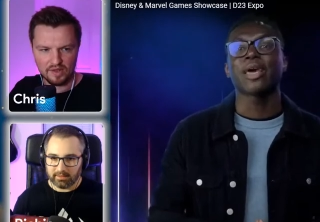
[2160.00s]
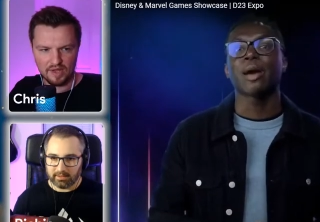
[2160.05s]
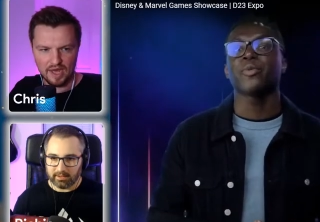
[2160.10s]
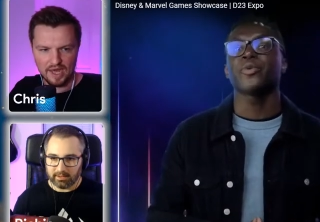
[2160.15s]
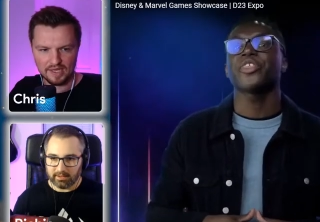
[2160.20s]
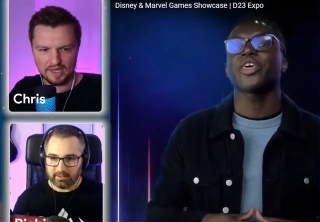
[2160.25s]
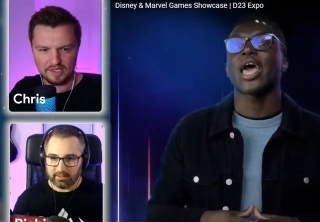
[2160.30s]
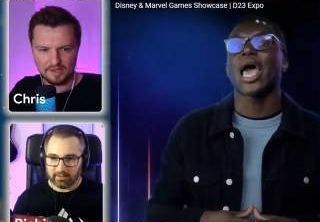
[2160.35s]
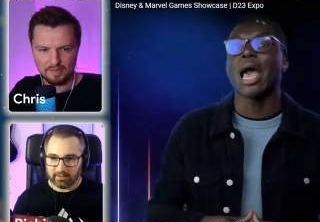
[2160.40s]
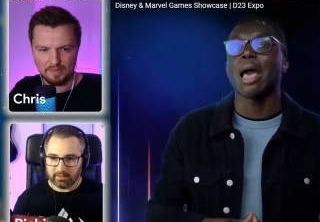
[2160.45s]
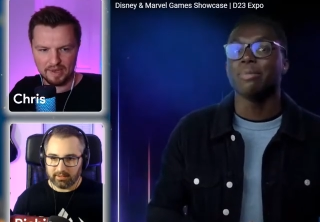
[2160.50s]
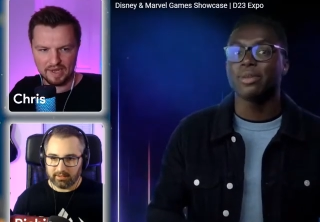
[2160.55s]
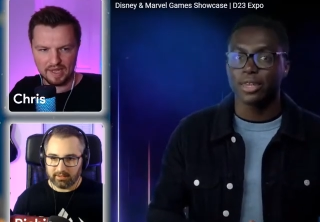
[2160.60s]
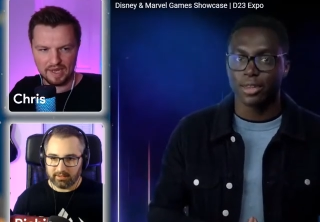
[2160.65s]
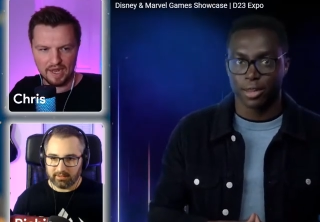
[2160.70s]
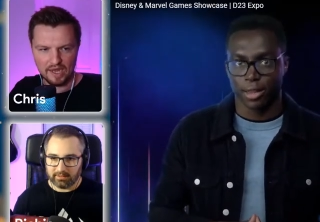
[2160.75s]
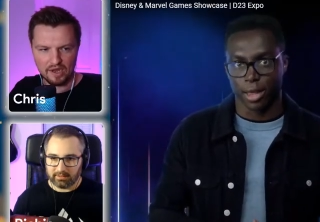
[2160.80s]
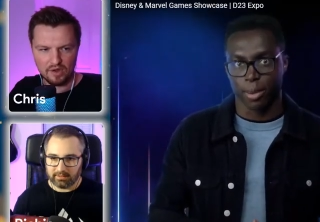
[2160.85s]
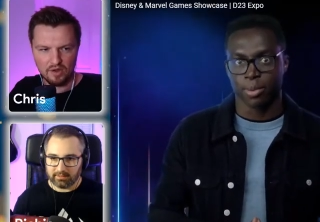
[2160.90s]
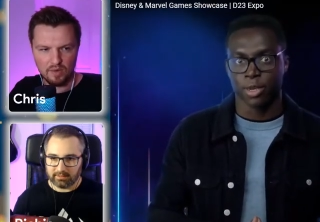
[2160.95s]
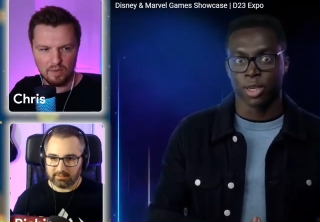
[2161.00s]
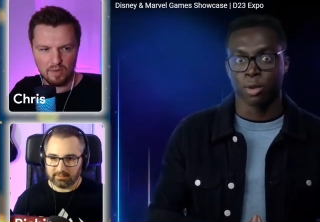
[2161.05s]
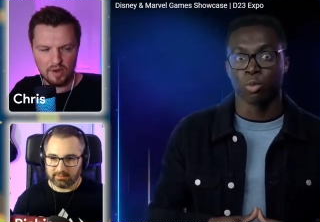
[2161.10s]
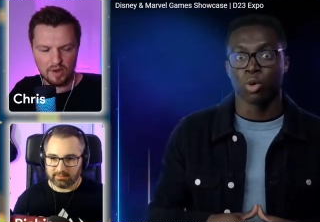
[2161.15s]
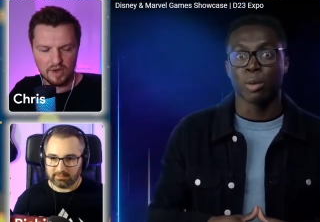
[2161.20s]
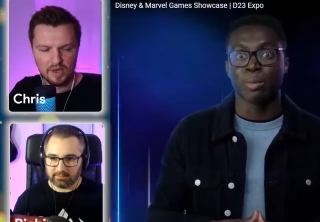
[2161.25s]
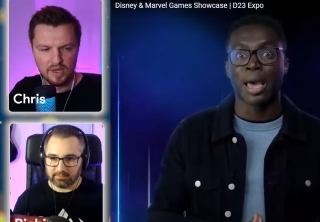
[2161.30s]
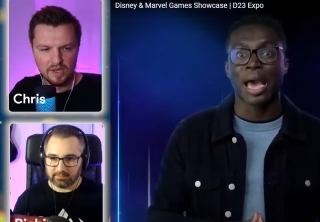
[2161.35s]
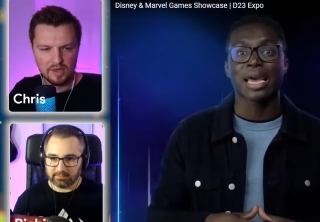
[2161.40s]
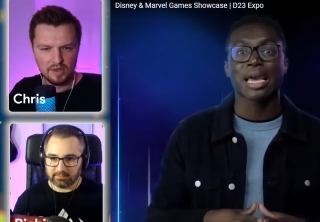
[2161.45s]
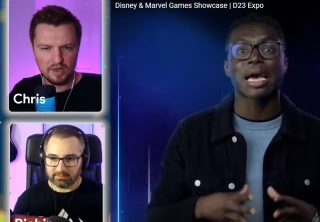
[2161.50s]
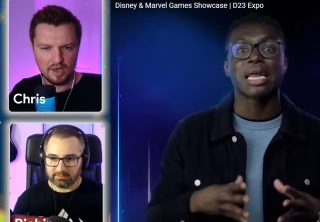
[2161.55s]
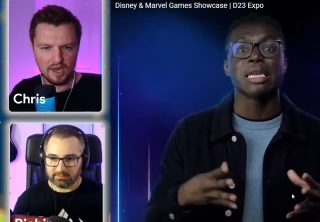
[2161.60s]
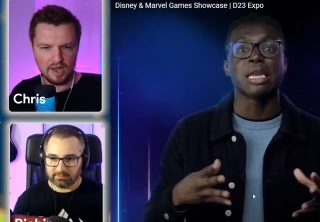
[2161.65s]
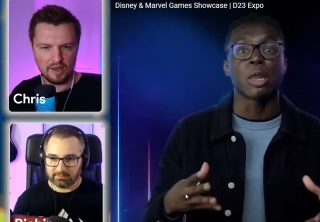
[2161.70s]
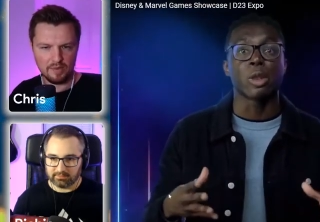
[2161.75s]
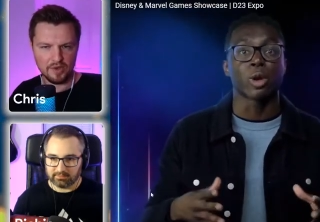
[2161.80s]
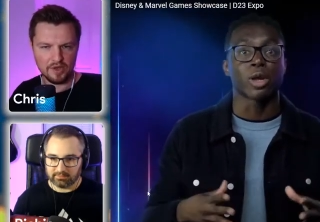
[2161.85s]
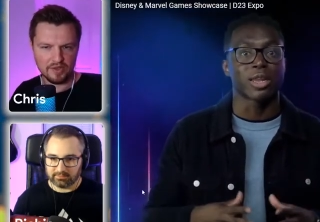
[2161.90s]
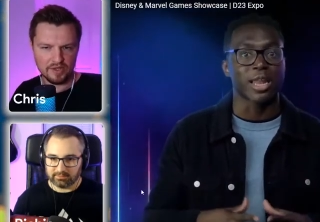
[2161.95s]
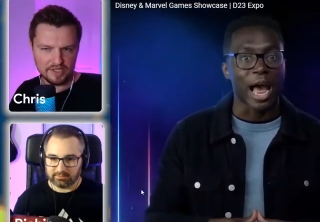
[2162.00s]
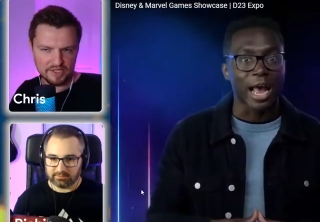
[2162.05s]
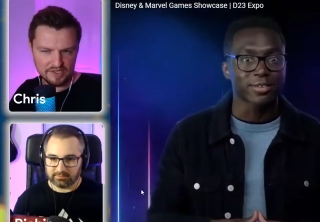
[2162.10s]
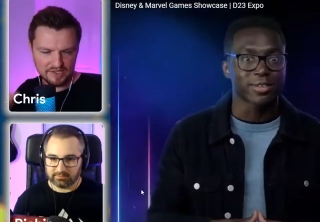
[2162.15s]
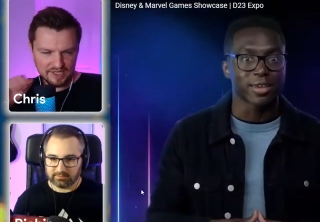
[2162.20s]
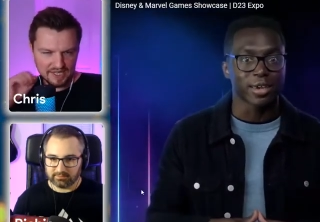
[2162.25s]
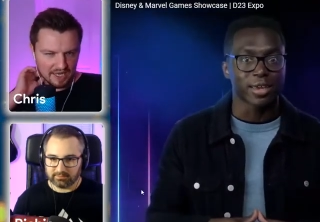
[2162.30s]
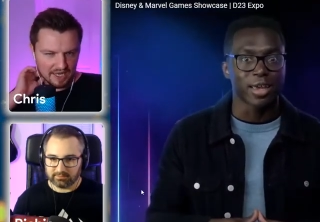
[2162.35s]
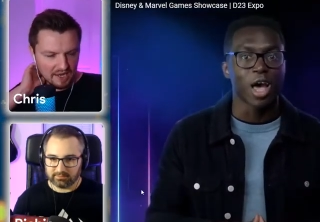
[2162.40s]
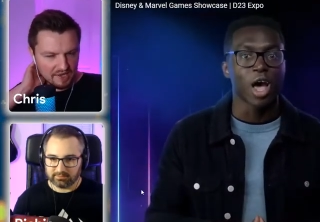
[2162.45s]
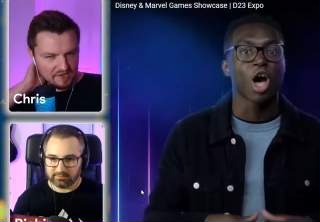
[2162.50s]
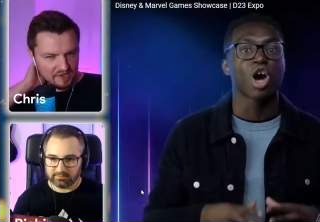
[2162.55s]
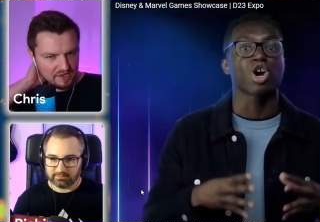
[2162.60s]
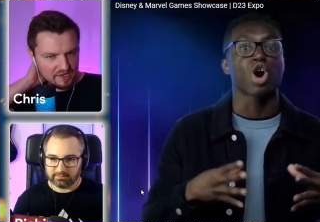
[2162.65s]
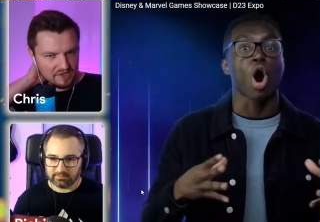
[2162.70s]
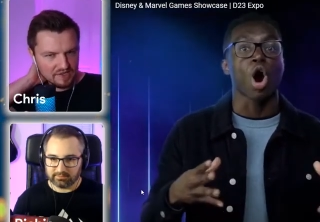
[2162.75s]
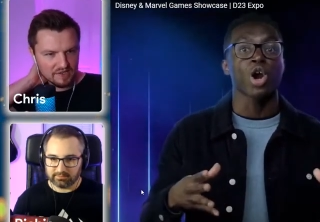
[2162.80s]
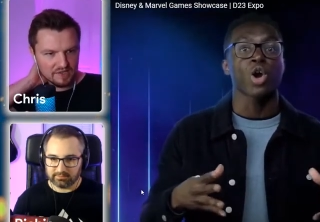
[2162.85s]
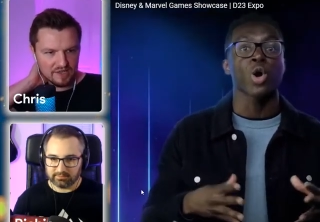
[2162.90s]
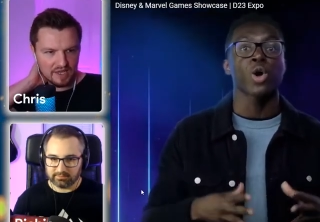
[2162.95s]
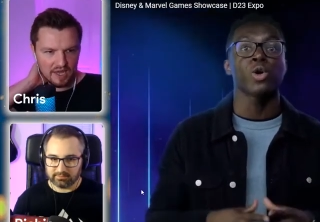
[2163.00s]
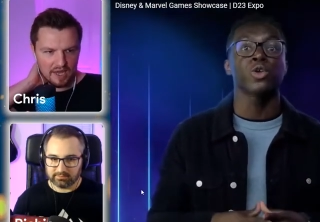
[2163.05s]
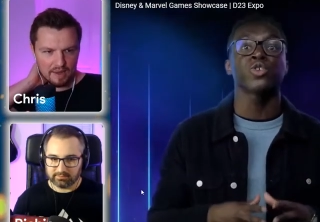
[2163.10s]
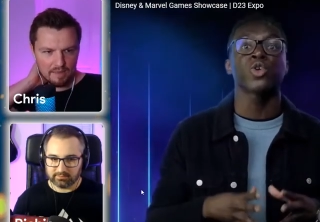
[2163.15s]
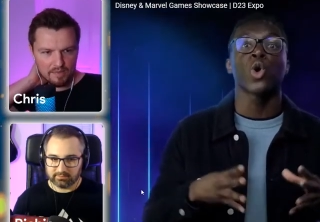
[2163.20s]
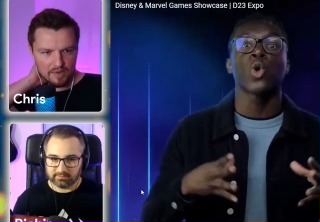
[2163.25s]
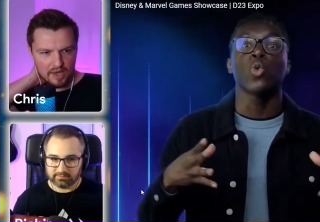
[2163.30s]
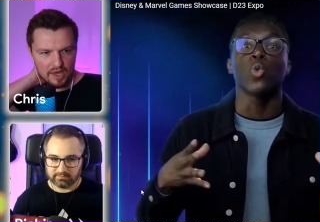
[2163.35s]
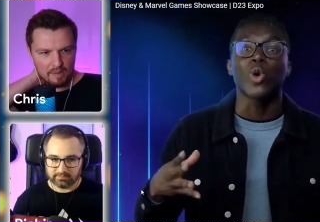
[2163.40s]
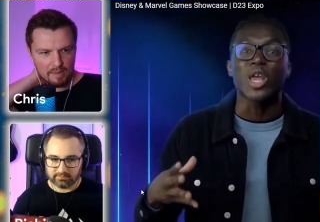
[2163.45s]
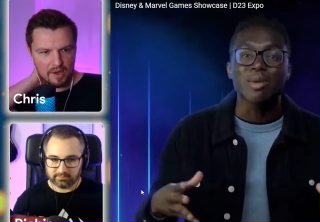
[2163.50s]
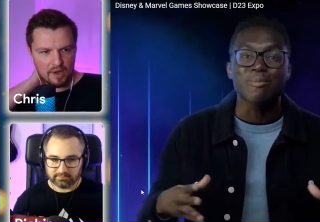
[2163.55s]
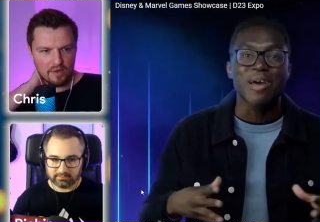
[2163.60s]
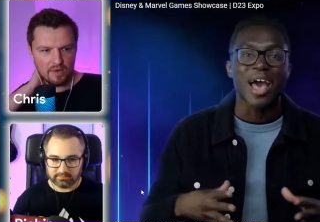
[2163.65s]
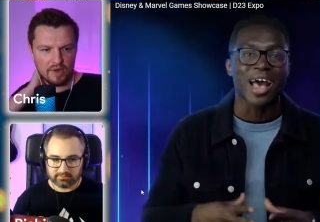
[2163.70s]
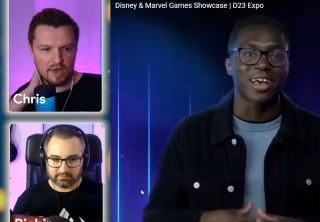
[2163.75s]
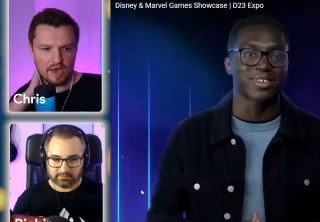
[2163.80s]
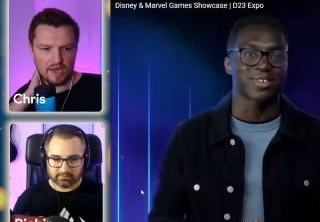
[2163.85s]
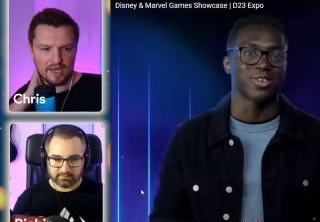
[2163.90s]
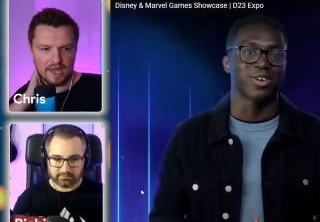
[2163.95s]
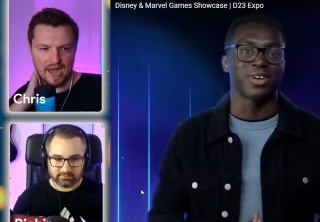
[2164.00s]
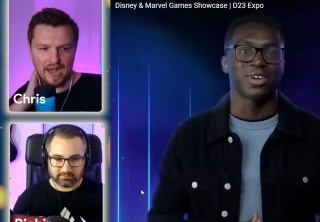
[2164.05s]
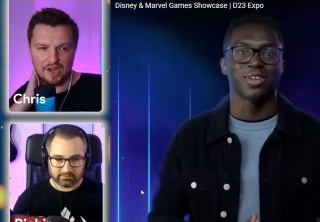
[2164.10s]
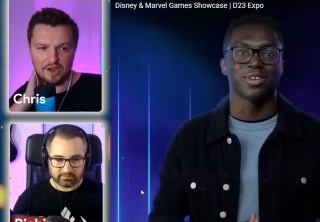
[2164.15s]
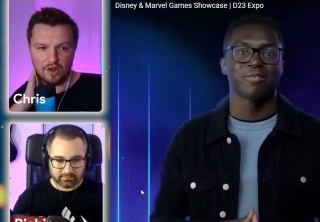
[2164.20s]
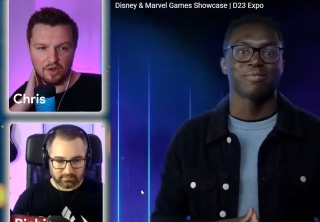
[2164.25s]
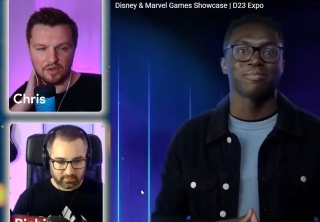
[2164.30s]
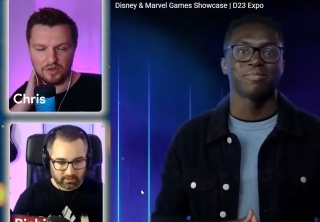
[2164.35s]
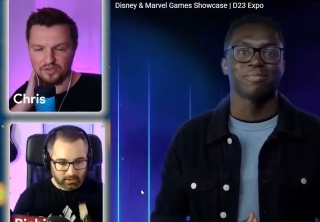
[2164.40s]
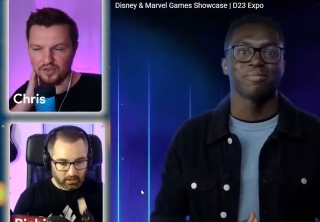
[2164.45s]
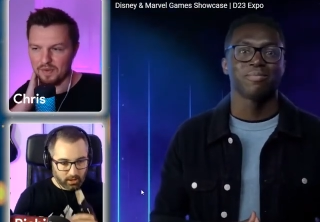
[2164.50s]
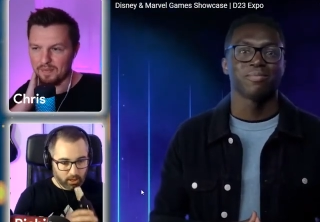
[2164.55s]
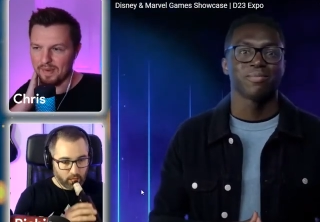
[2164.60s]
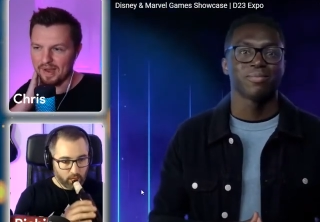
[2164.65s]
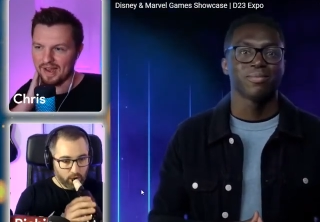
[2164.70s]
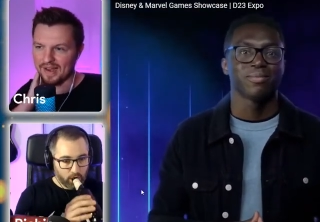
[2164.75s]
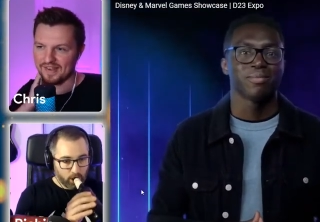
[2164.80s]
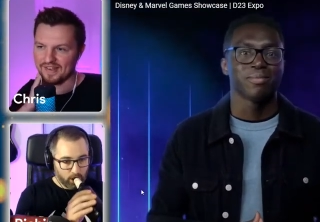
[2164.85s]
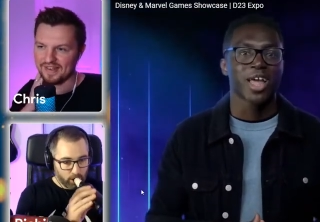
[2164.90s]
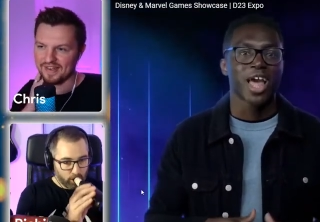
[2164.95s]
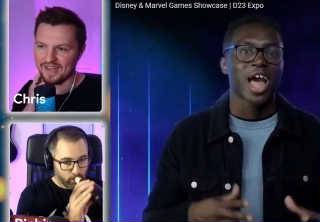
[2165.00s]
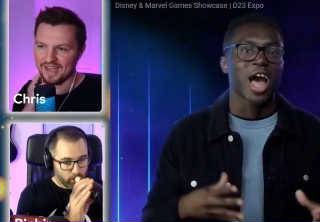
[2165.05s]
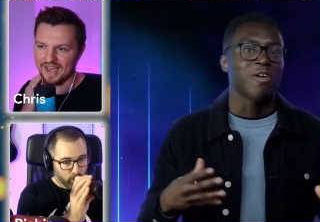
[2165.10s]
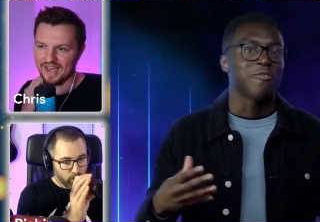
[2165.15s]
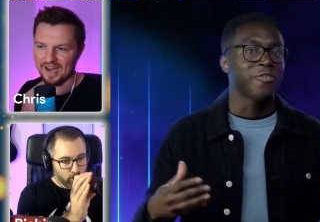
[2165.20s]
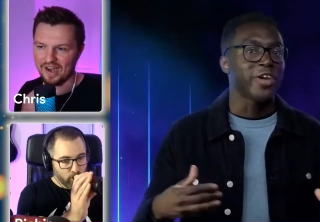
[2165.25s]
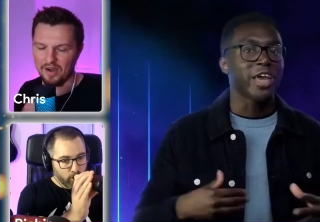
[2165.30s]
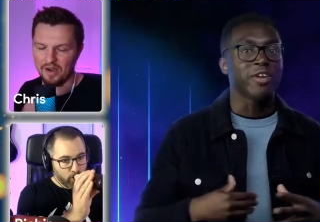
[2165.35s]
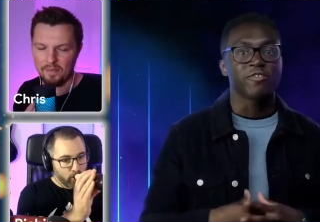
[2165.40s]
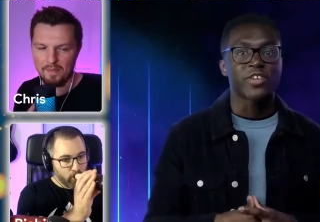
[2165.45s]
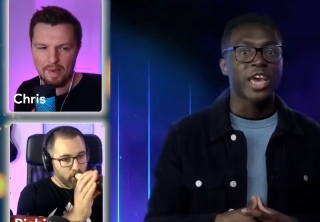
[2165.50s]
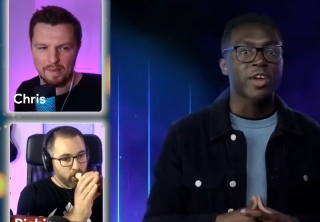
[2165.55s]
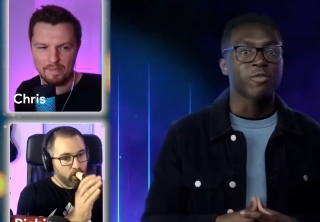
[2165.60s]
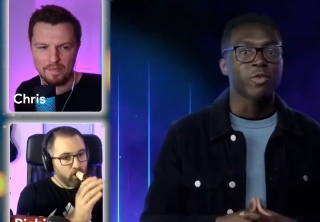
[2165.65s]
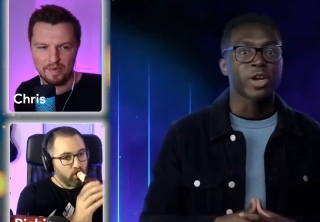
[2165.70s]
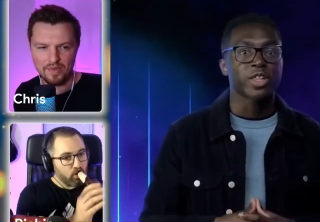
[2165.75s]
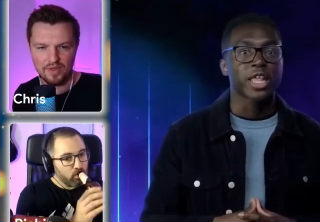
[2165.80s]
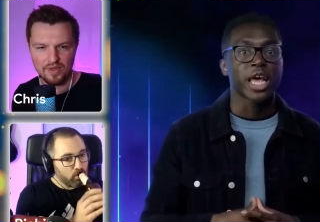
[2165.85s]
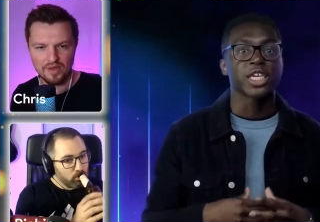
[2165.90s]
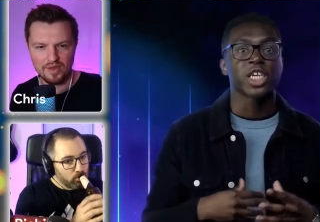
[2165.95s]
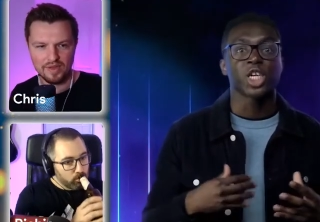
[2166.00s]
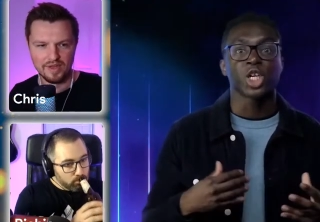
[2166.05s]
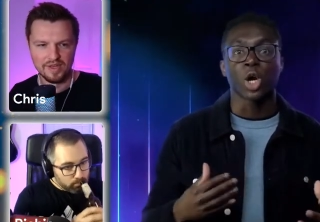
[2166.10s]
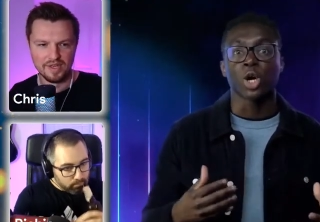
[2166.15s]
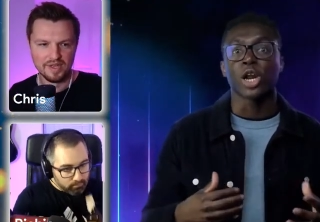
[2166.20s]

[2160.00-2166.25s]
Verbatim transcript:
Speaker 1: hard to make a Lego one. Uh, then we got the Disney Classics game came out. Uh, Gargoyles Remastered again. I remember the.